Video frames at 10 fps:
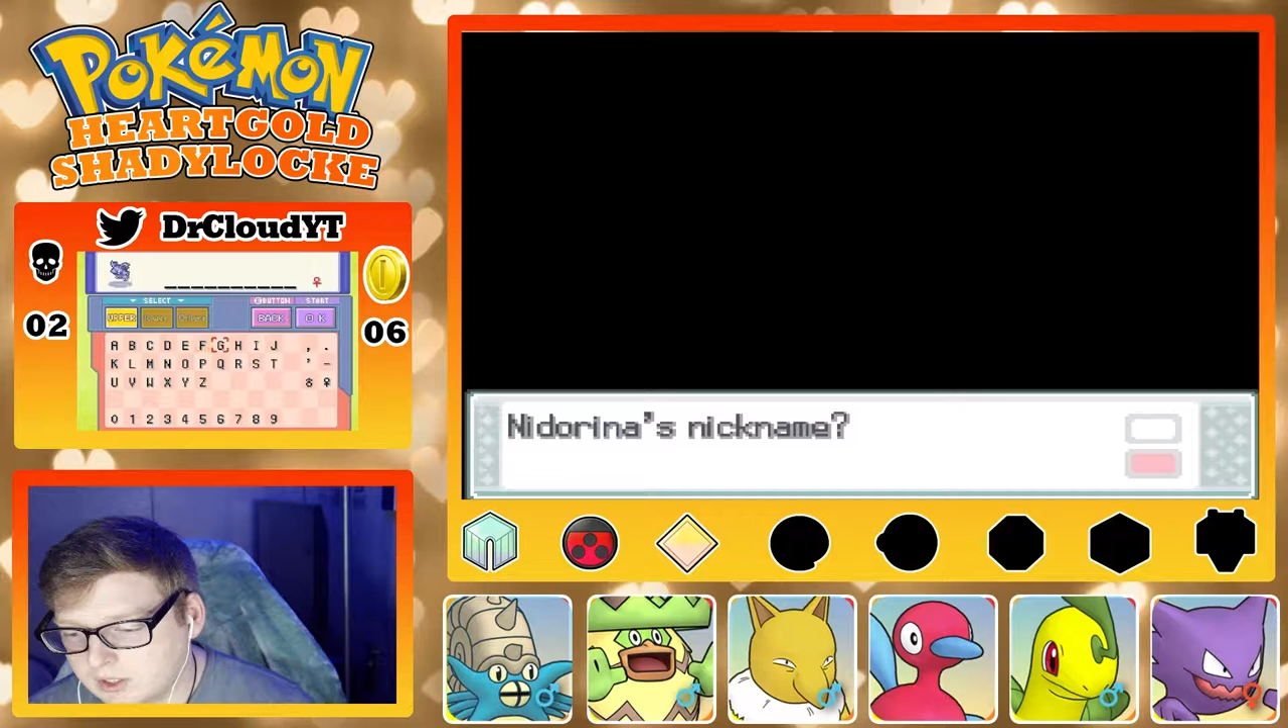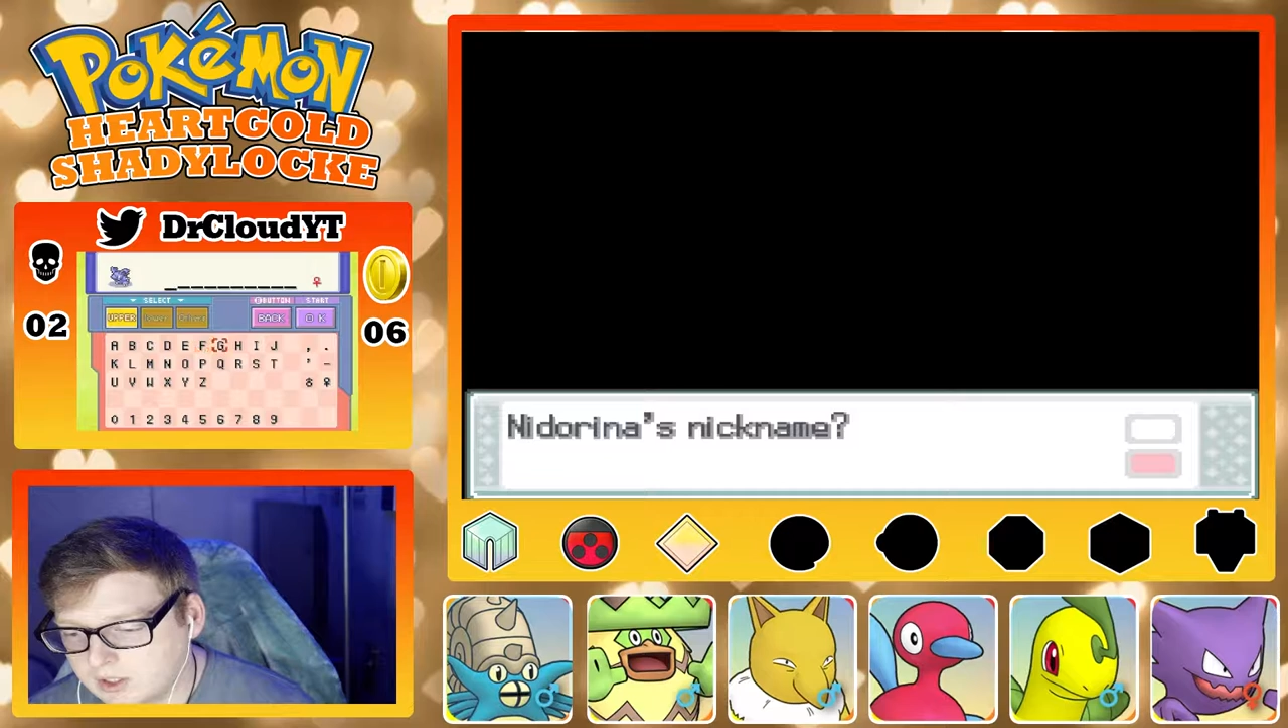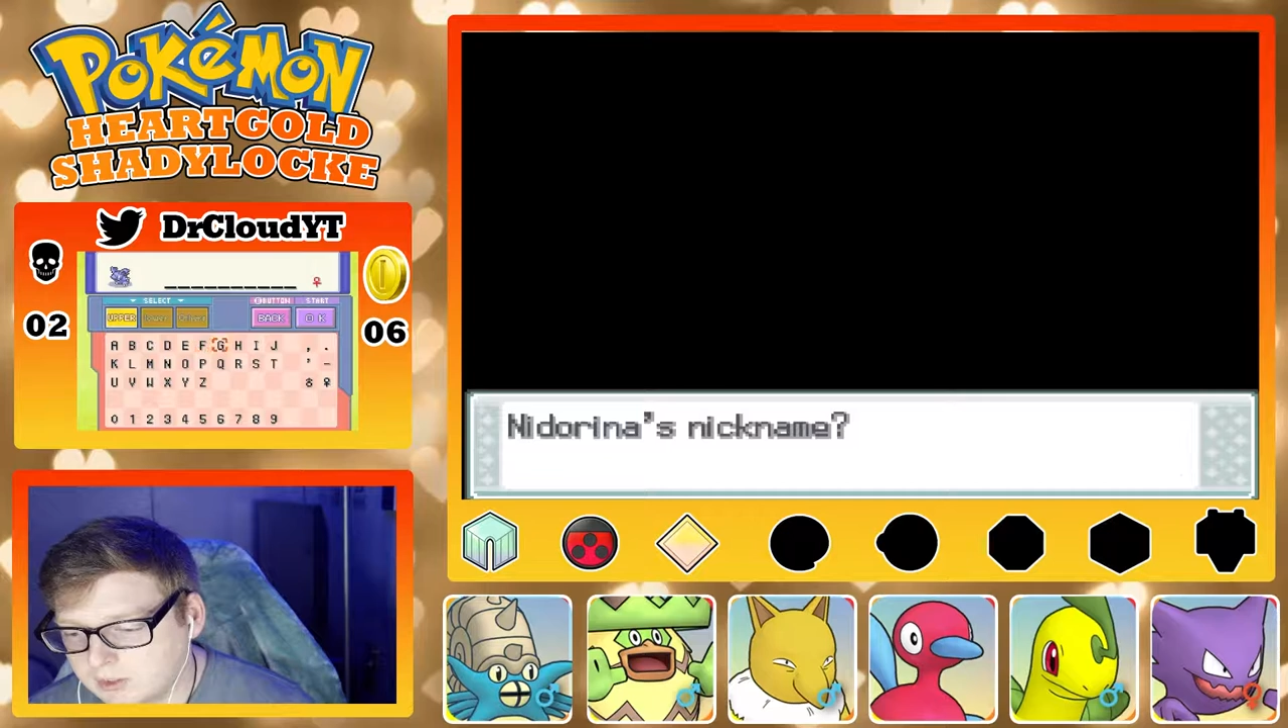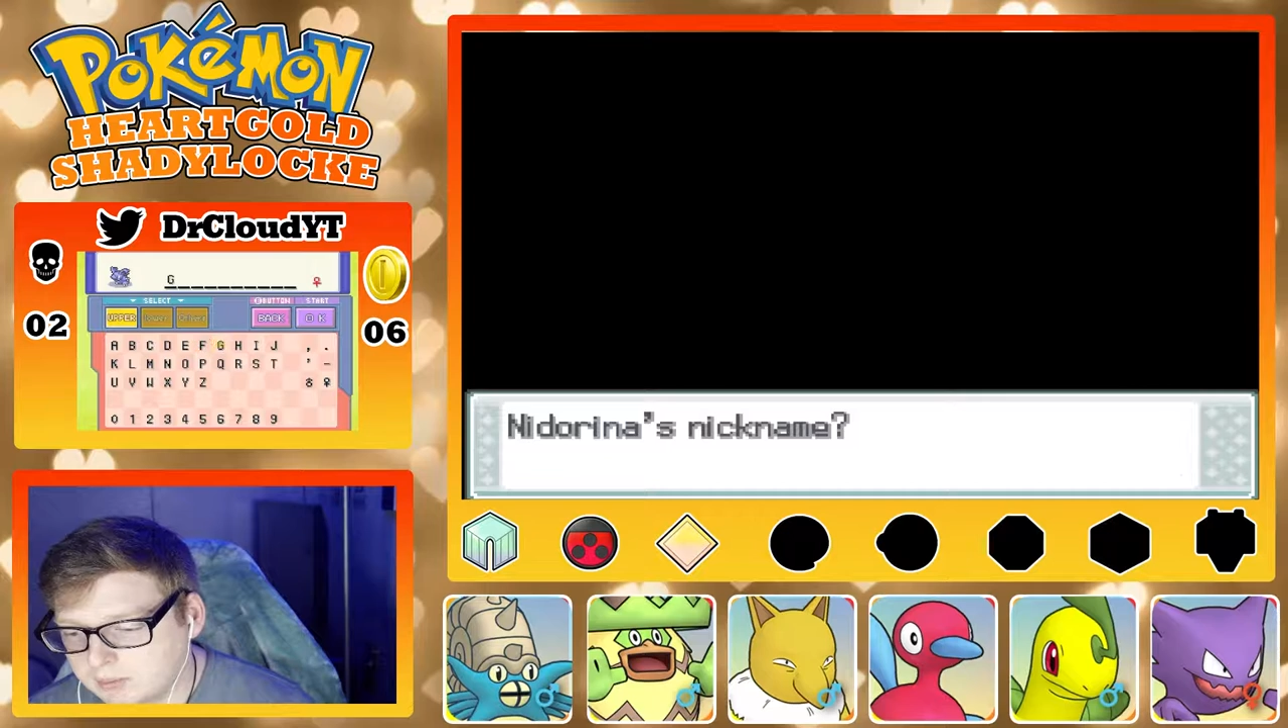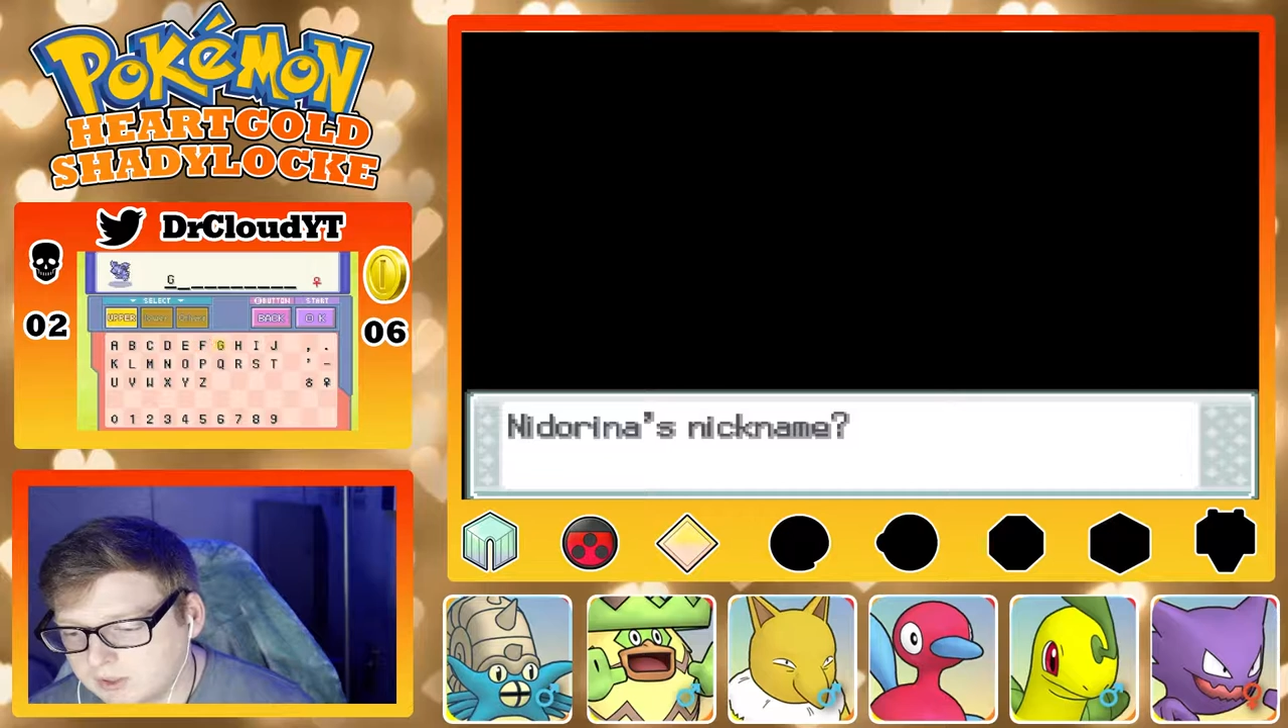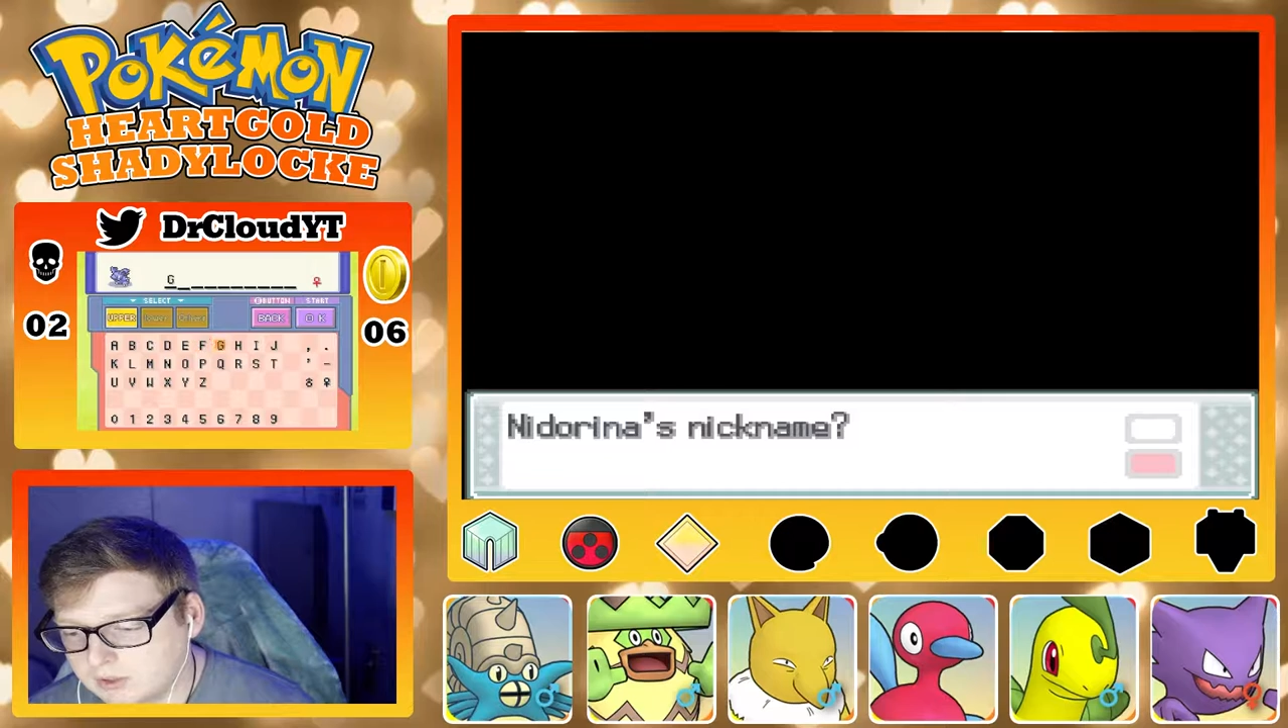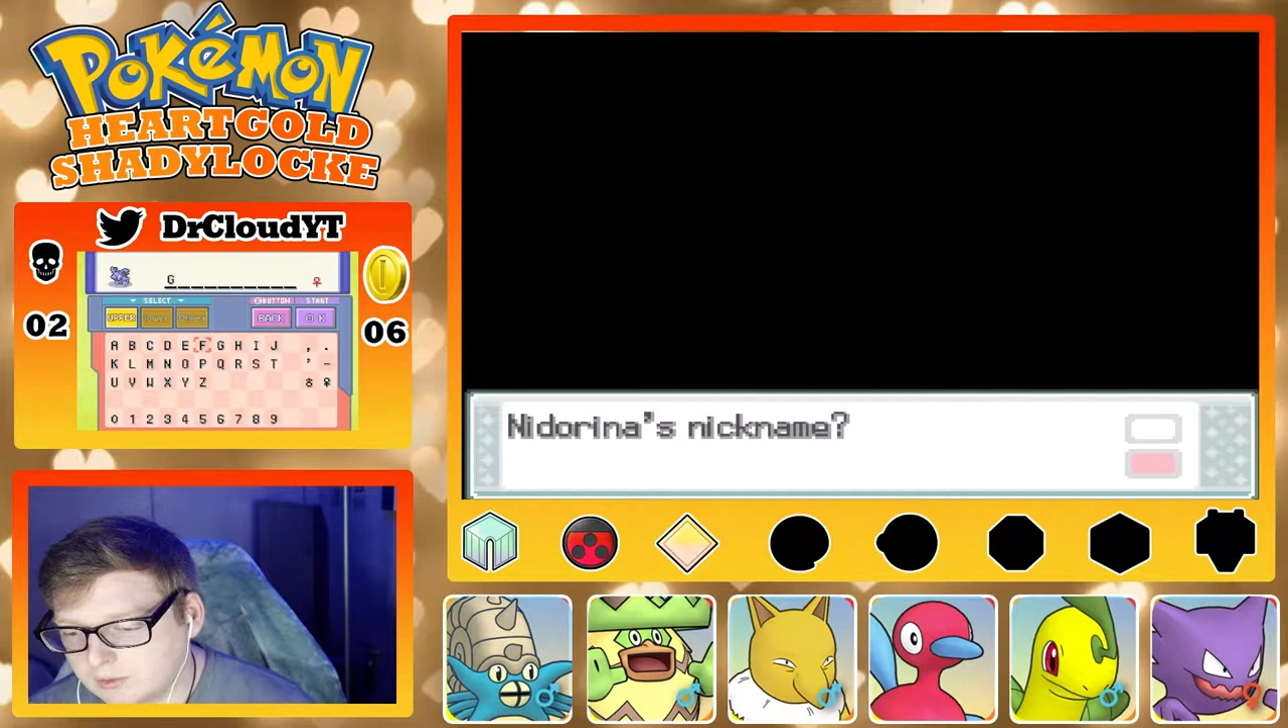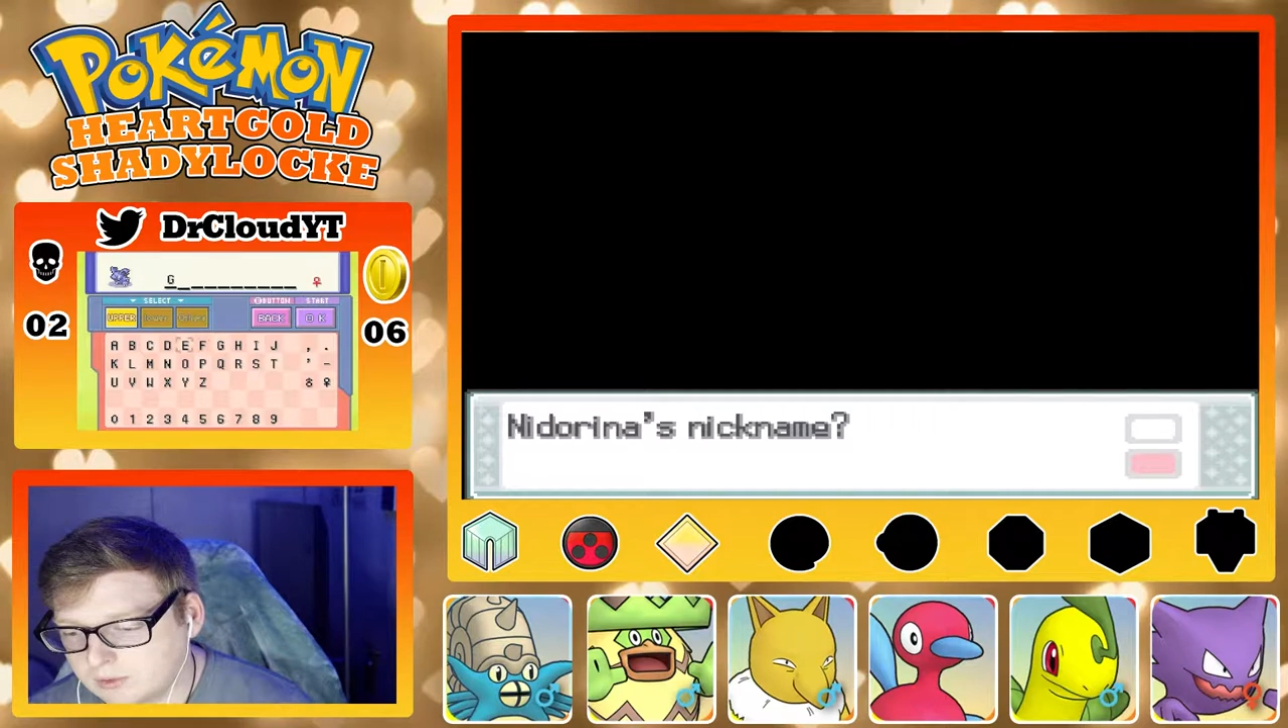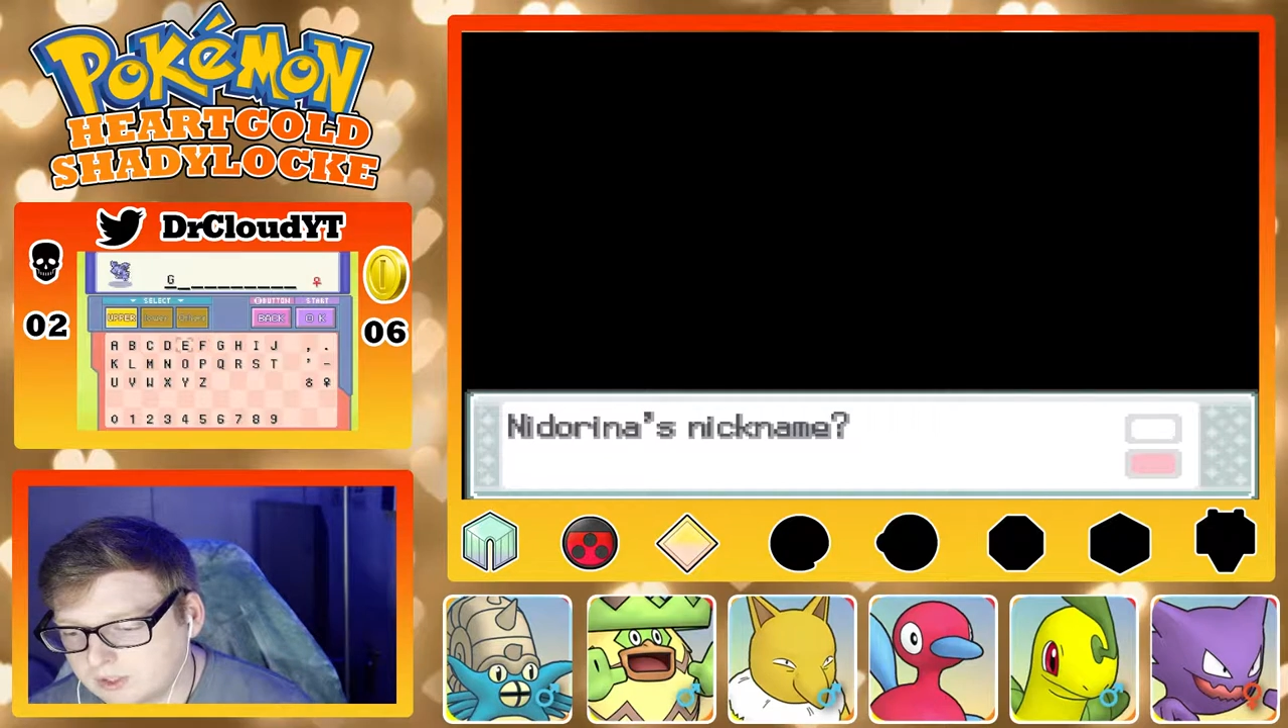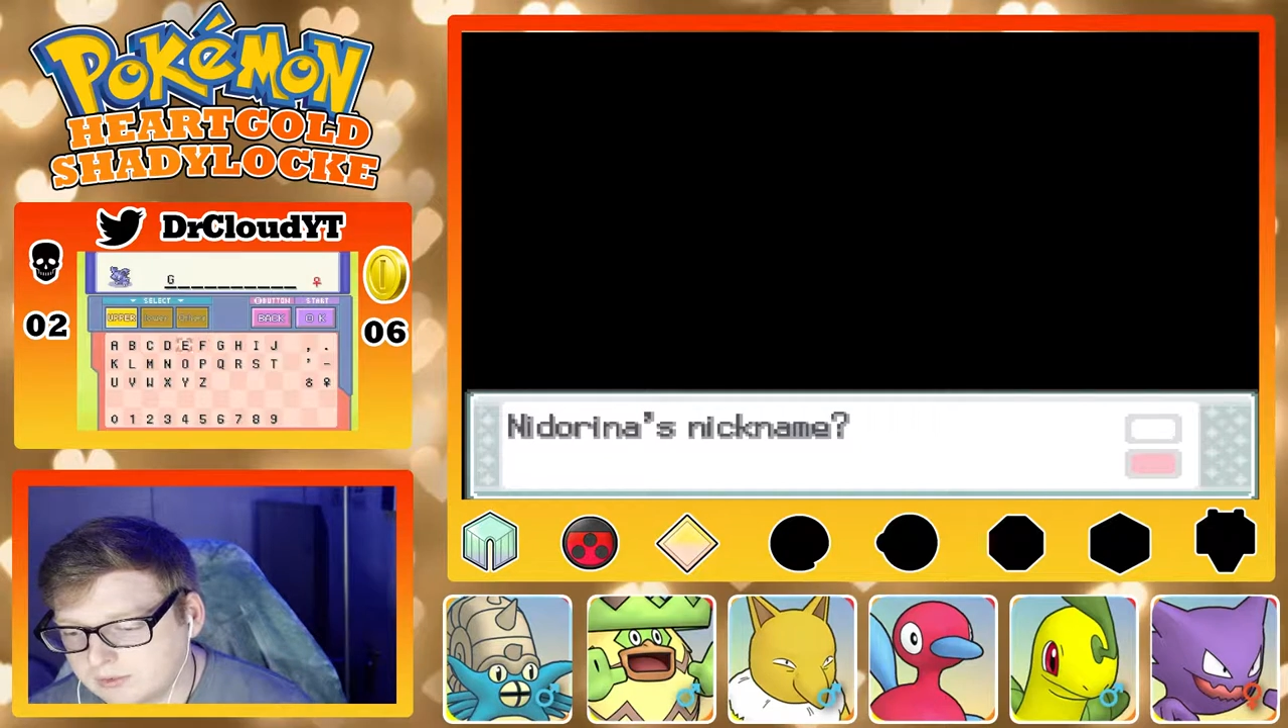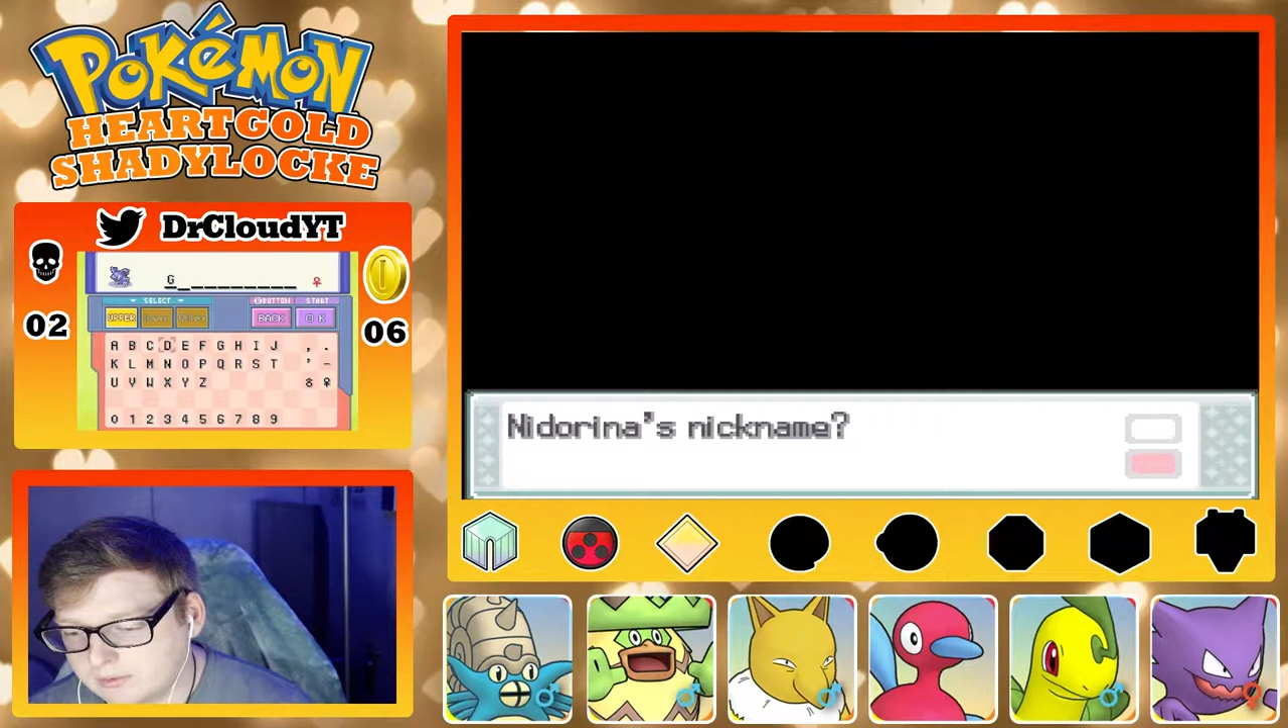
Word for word: I'm gonna go Grit.